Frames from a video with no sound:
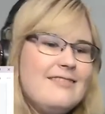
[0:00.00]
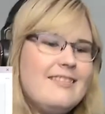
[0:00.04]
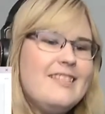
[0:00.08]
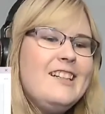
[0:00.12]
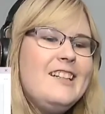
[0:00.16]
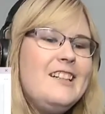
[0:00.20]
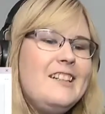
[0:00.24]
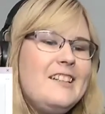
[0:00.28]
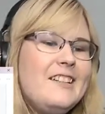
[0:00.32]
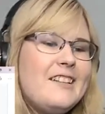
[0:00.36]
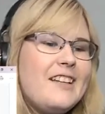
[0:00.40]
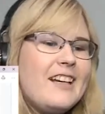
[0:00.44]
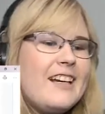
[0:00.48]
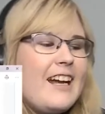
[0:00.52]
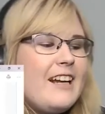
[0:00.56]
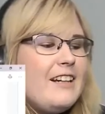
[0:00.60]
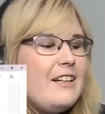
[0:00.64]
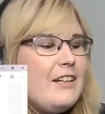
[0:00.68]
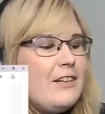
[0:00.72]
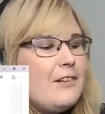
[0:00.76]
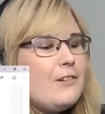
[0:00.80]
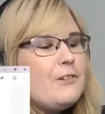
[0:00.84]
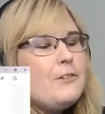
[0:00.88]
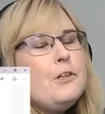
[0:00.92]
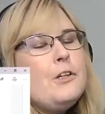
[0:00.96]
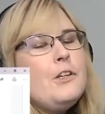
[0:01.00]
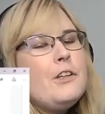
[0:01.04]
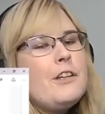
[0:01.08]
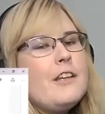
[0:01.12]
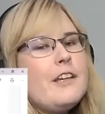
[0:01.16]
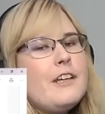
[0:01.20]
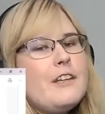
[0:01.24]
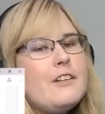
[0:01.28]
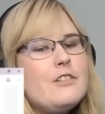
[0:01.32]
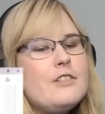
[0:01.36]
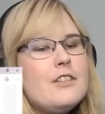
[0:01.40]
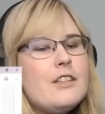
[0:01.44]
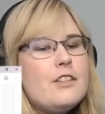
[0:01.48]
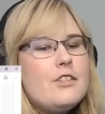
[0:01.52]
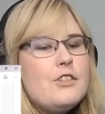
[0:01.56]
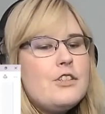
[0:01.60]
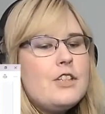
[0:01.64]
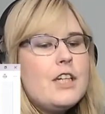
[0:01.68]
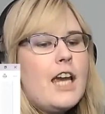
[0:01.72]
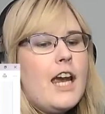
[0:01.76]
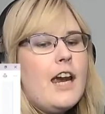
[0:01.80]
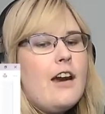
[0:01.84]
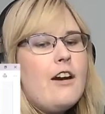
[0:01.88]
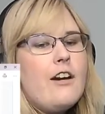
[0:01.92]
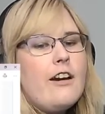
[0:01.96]
Like I knew. Like you're such a
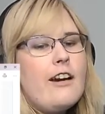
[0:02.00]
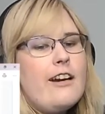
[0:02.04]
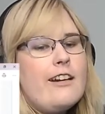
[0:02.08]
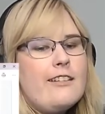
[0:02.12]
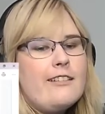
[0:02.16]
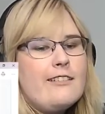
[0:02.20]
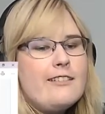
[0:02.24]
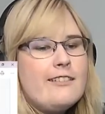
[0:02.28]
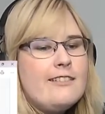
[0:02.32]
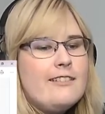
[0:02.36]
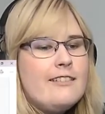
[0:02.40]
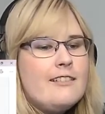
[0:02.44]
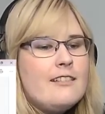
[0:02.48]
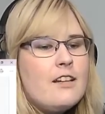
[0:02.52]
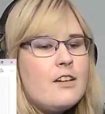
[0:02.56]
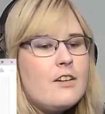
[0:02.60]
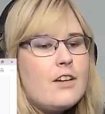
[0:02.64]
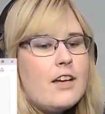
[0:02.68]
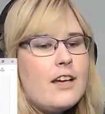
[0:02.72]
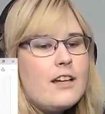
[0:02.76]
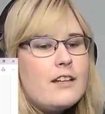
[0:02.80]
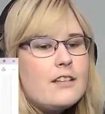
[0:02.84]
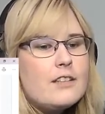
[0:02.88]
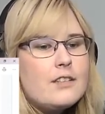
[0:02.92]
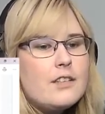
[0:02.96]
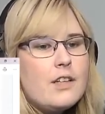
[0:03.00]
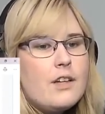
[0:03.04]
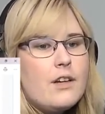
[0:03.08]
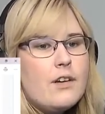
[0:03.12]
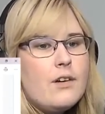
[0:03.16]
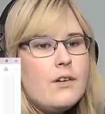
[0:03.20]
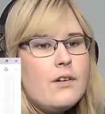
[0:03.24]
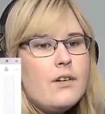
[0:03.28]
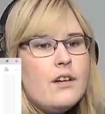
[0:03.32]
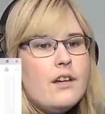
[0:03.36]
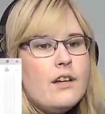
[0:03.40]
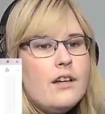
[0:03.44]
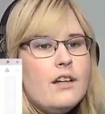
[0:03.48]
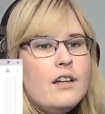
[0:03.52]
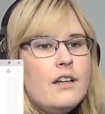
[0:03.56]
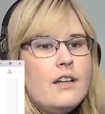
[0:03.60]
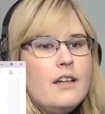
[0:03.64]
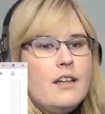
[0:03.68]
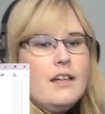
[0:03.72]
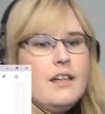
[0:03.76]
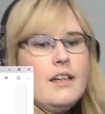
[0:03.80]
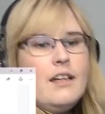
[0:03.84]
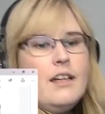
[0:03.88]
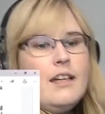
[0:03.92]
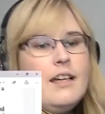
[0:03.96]
Karen. Okay, so
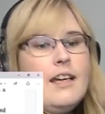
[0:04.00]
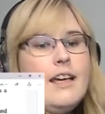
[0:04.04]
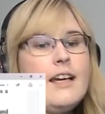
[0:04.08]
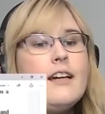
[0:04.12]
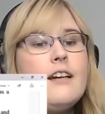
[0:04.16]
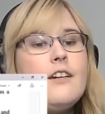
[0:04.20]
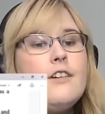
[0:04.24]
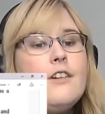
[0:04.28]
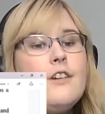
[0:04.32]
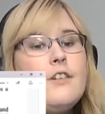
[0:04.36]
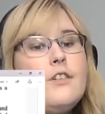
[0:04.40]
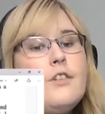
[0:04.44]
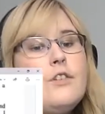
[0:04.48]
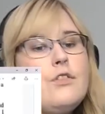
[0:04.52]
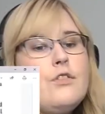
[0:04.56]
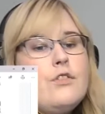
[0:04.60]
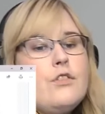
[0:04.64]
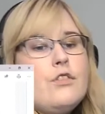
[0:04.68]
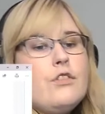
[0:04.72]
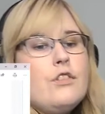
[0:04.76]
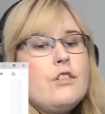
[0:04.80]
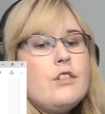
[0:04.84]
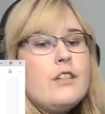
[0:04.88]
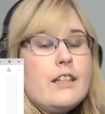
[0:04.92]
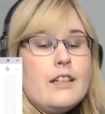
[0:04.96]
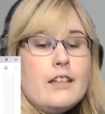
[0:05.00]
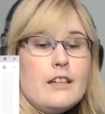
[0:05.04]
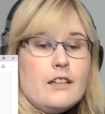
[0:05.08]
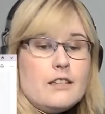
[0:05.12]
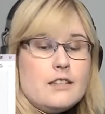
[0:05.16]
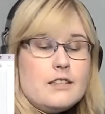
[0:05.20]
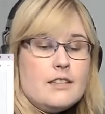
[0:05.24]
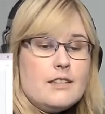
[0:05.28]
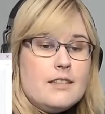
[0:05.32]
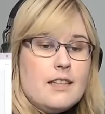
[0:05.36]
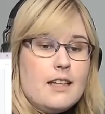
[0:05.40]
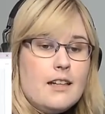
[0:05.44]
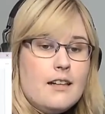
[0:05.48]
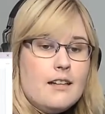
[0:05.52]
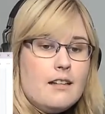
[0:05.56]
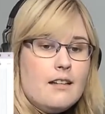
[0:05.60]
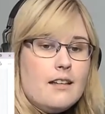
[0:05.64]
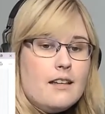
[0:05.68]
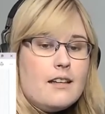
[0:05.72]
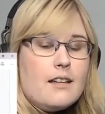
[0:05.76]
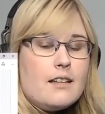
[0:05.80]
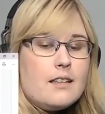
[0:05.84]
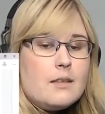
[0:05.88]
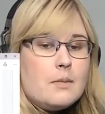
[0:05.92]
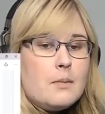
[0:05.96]
he had an unusual and unsettling
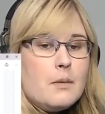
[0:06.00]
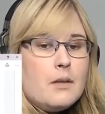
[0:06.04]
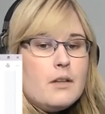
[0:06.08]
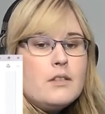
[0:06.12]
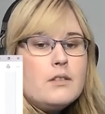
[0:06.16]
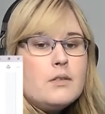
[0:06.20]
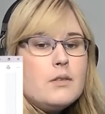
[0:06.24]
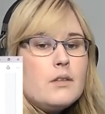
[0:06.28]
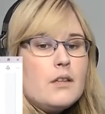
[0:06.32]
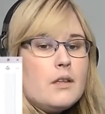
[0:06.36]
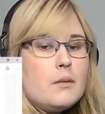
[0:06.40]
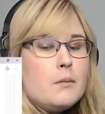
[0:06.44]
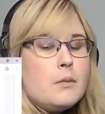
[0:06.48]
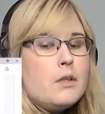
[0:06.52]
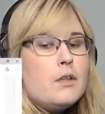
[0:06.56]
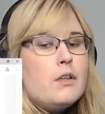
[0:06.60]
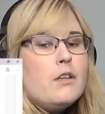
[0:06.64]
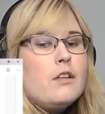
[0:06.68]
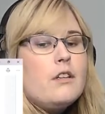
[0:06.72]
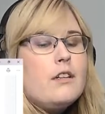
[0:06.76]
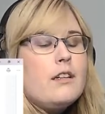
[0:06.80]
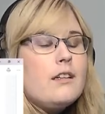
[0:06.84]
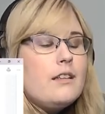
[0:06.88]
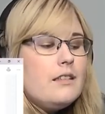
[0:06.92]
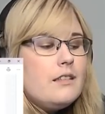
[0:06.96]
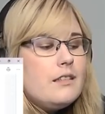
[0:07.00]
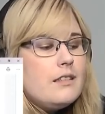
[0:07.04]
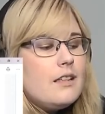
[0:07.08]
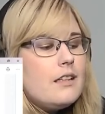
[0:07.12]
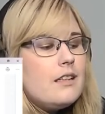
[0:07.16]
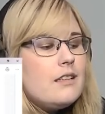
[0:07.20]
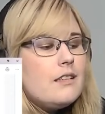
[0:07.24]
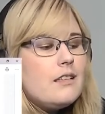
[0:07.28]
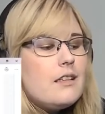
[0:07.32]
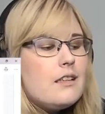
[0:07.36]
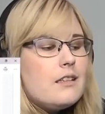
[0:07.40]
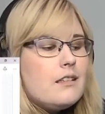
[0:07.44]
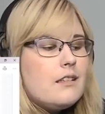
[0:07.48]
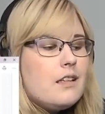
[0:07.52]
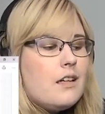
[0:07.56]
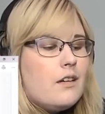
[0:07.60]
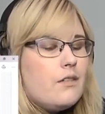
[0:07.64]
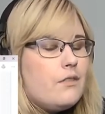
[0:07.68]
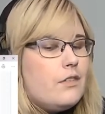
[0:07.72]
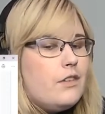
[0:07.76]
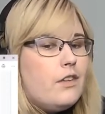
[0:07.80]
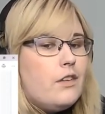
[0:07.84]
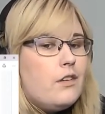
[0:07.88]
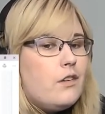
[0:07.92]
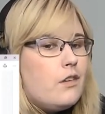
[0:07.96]
experience with Amber Heard. Now this guy's like a tough
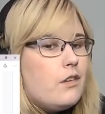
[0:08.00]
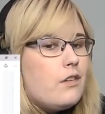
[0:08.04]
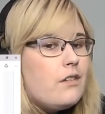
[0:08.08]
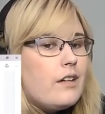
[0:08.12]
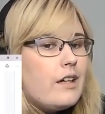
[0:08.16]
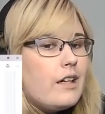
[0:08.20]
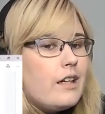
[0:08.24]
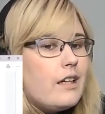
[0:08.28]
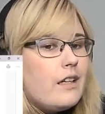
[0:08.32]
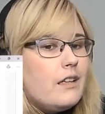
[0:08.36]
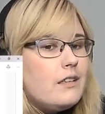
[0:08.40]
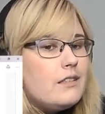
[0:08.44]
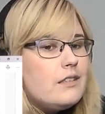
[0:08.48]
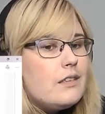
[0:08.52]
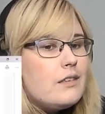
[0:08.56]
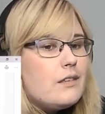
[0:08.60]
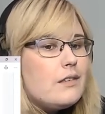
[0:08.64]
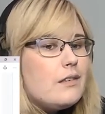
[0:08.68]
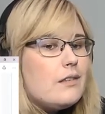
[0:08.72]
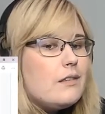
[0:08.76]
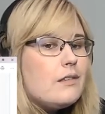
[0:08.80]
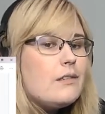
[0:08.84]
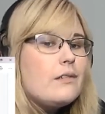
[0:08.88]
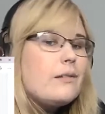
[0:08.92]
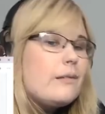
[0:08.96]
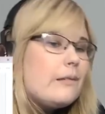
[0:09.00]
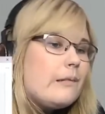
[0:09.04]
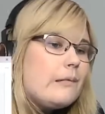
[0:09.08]
dude, right? So